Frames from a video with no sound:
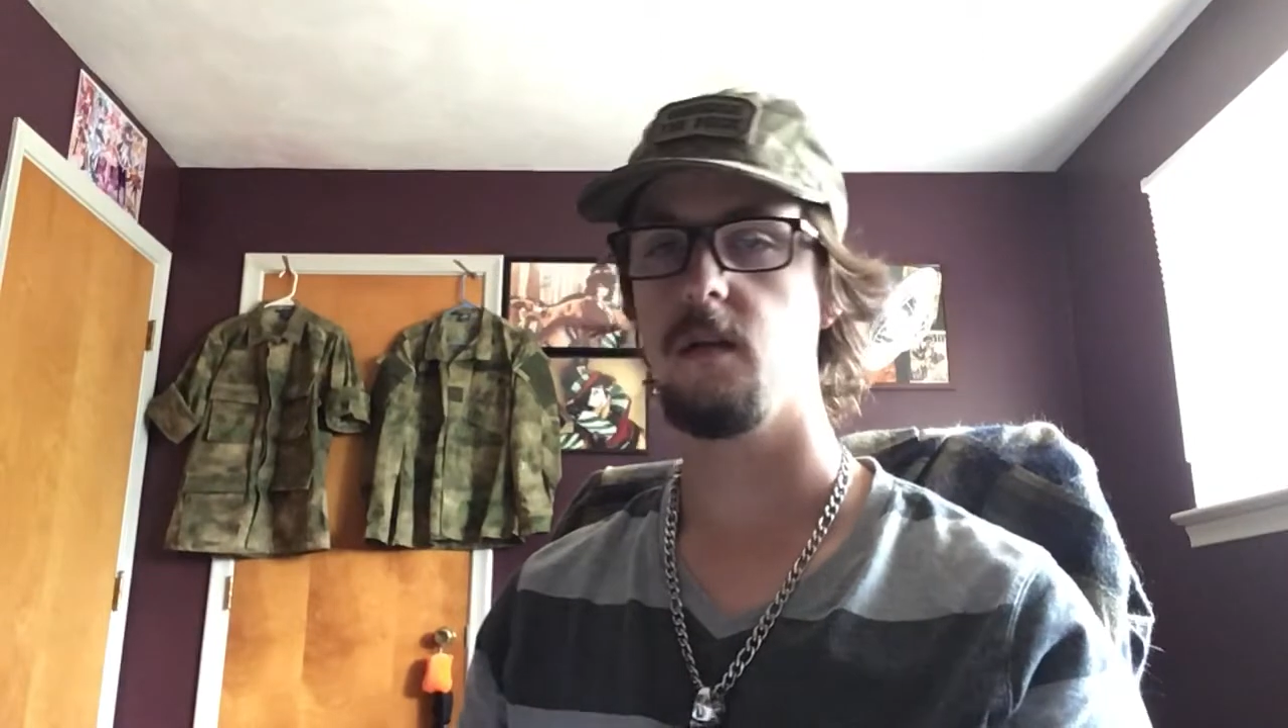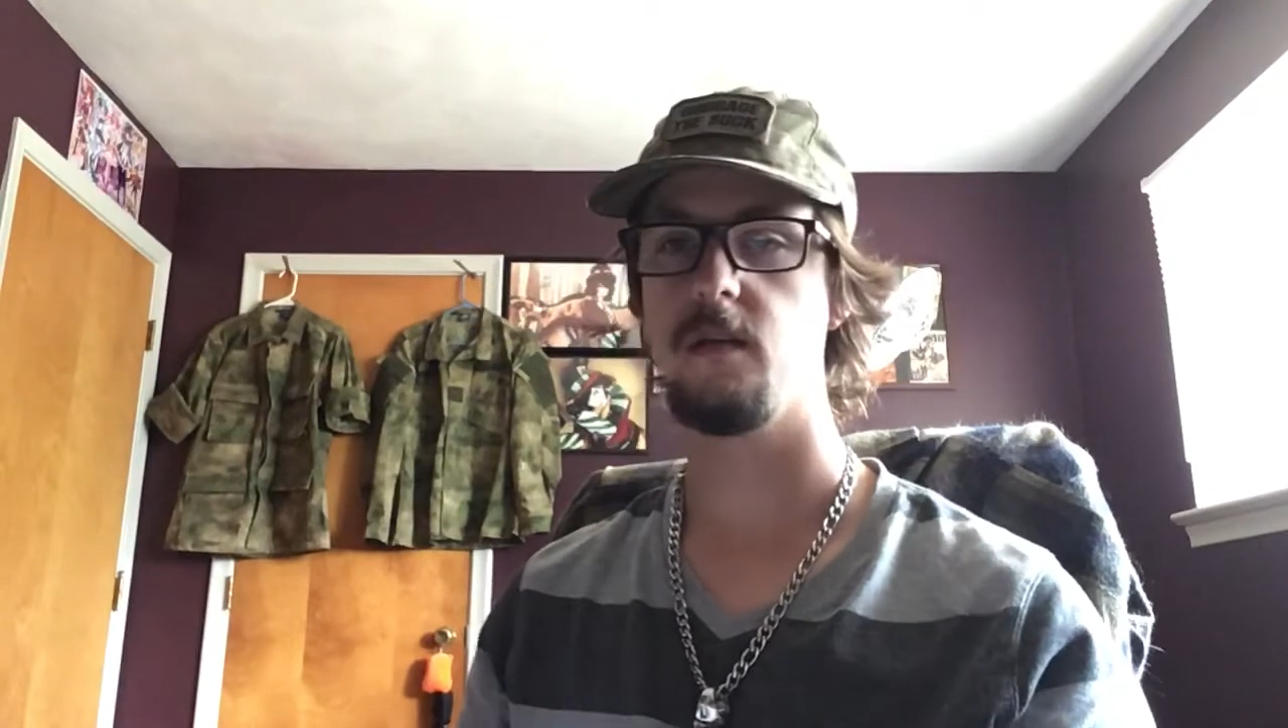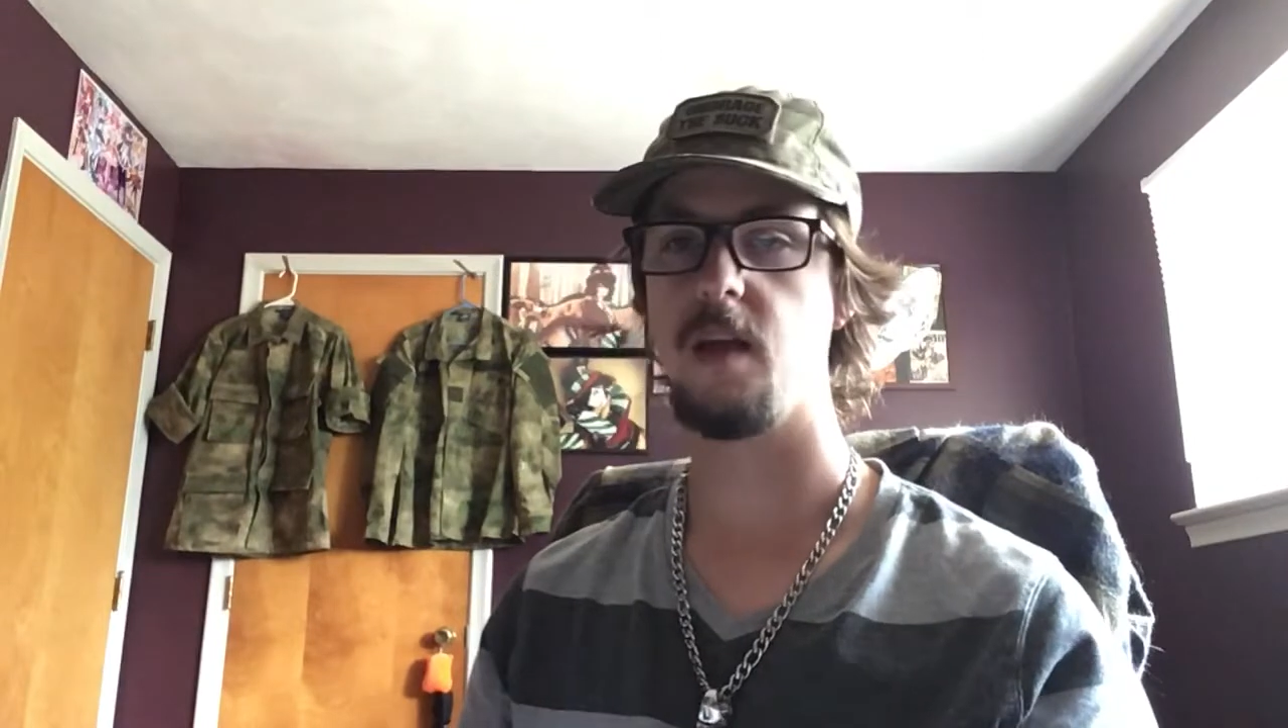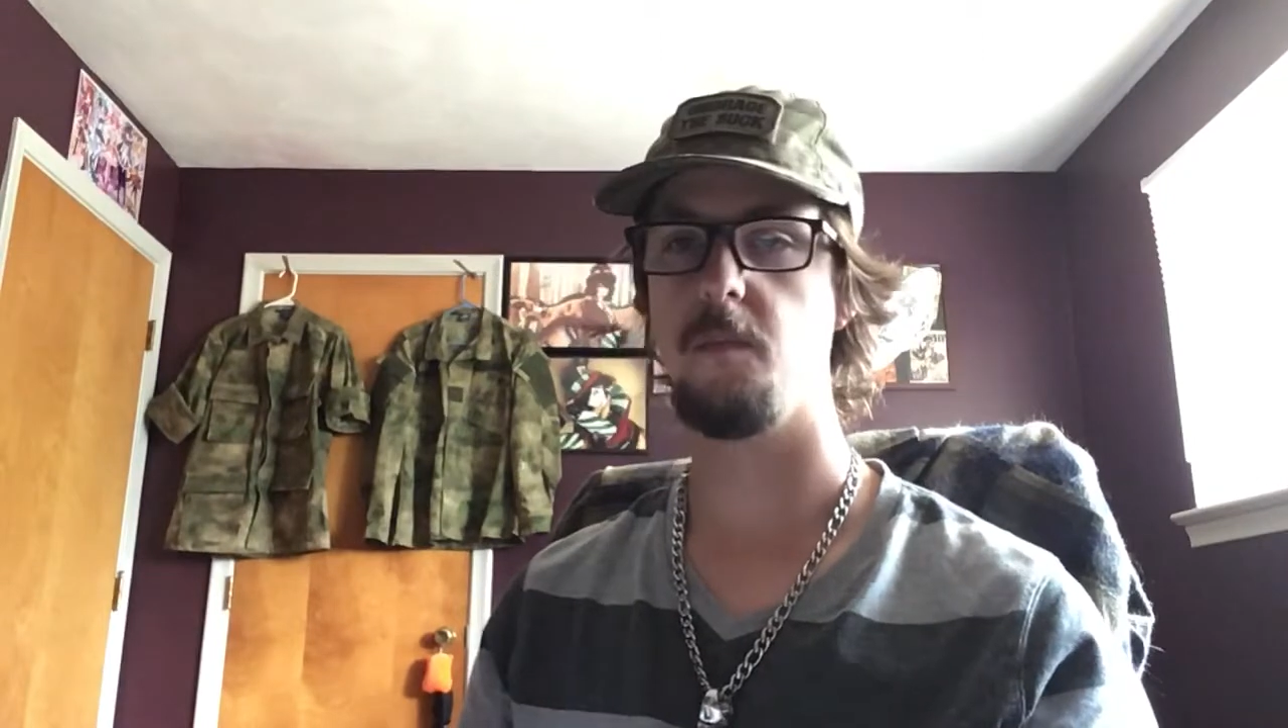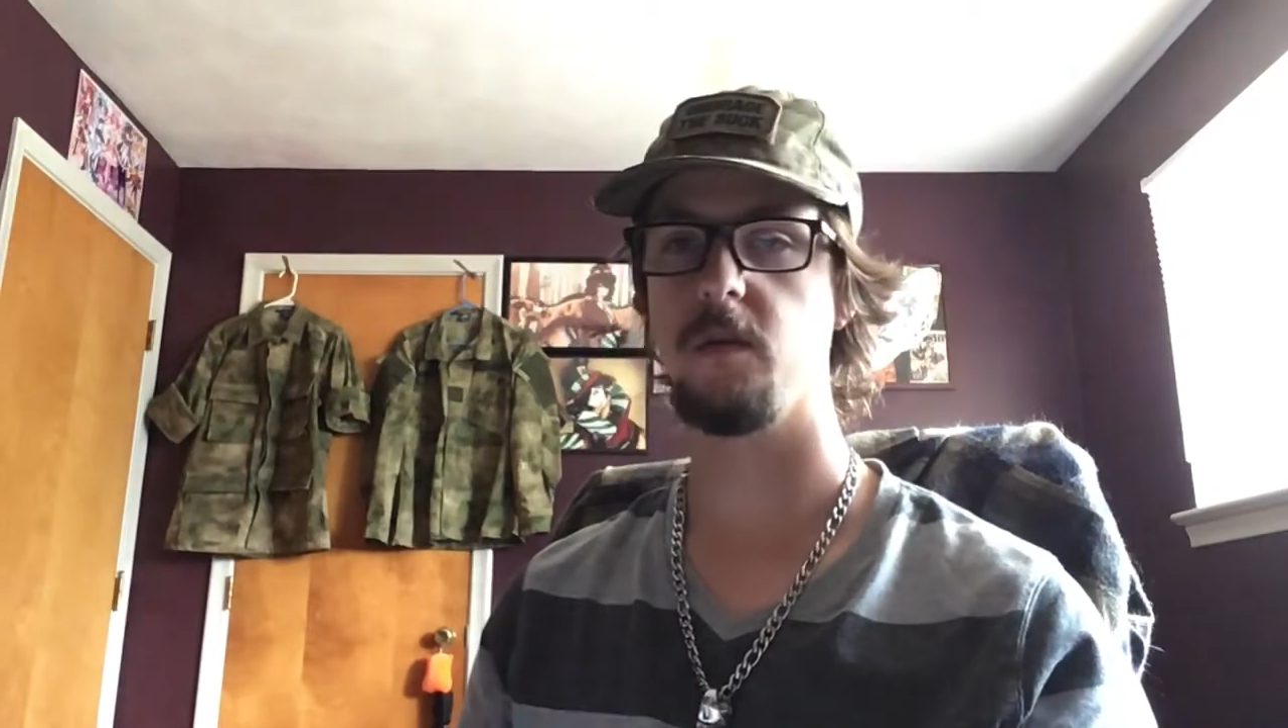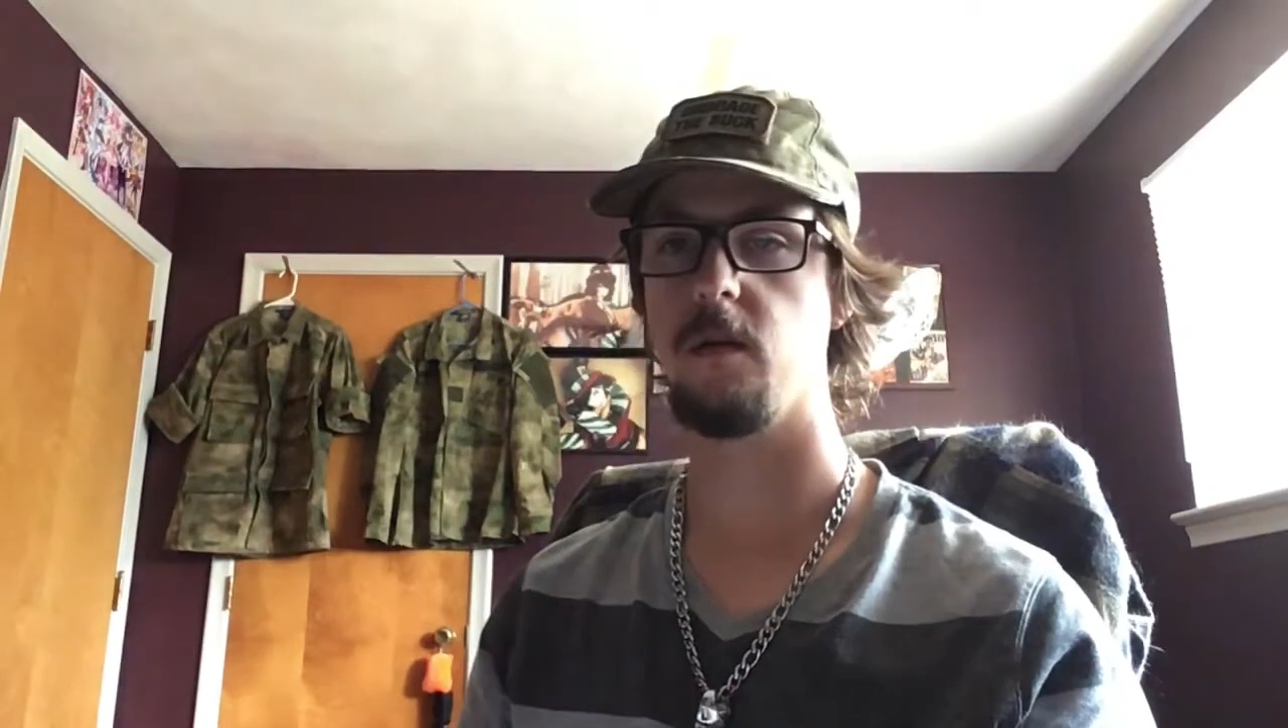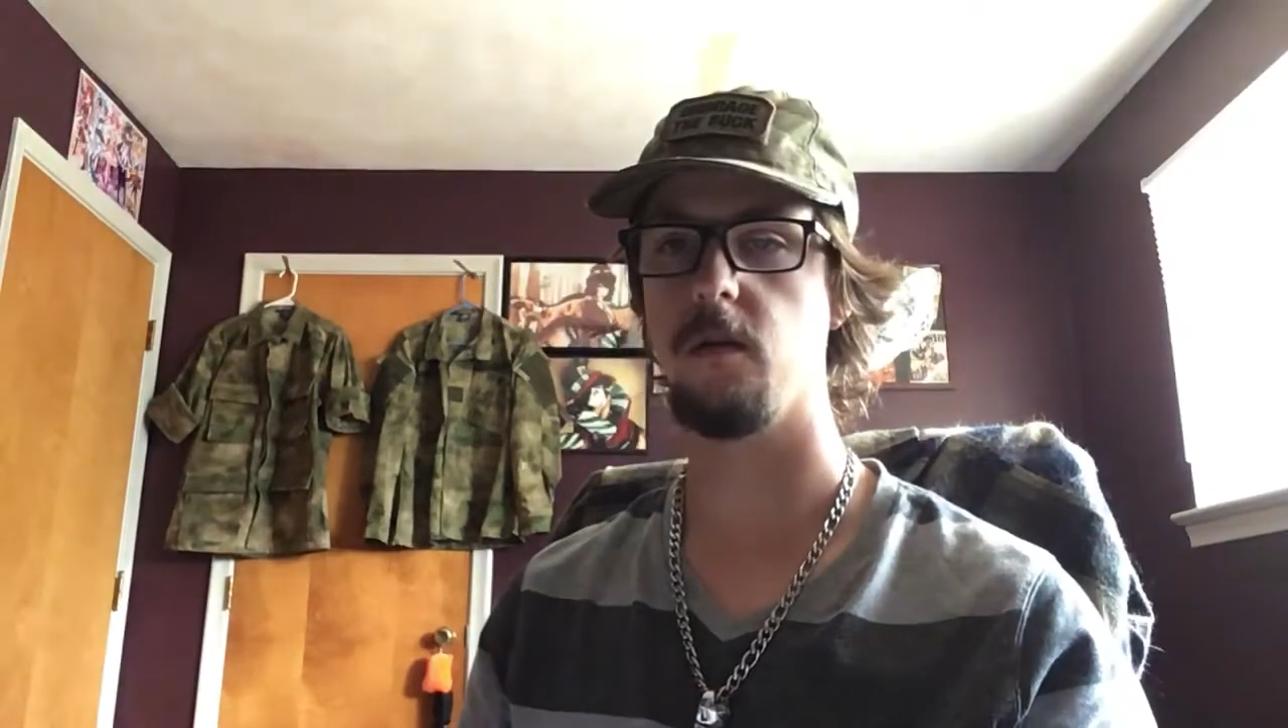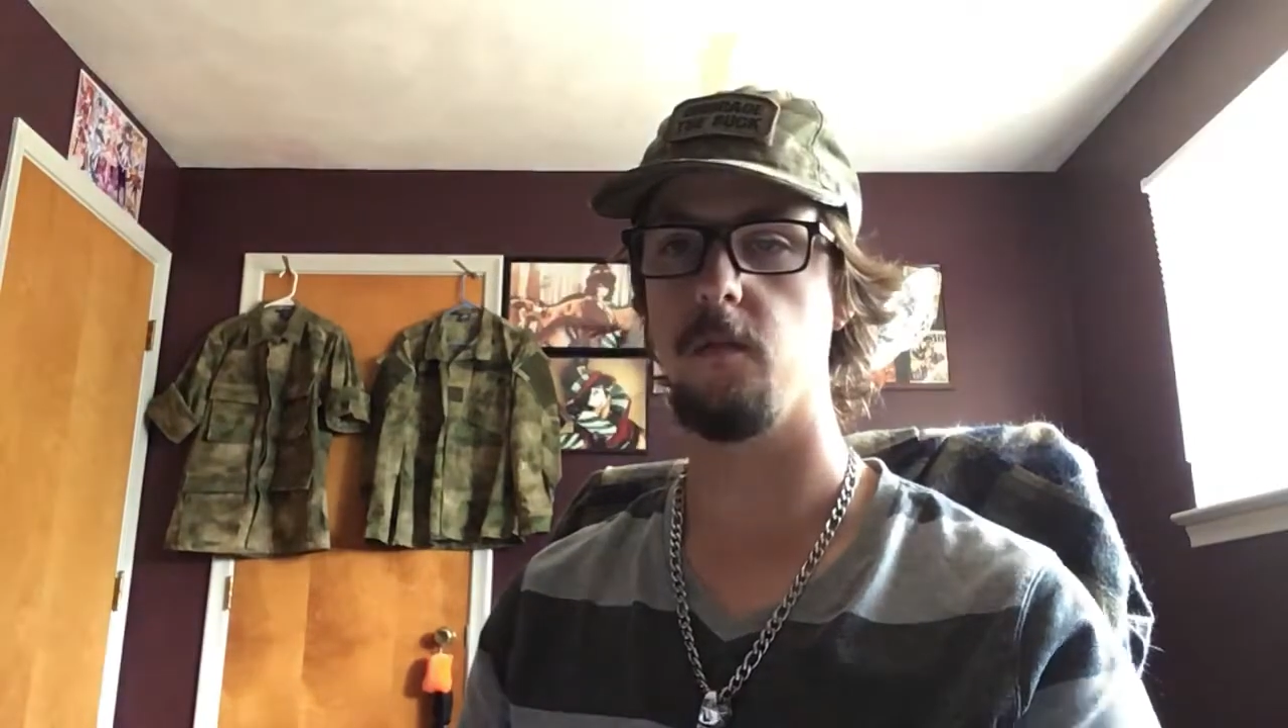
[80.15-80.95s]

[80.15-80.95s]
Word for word: same material.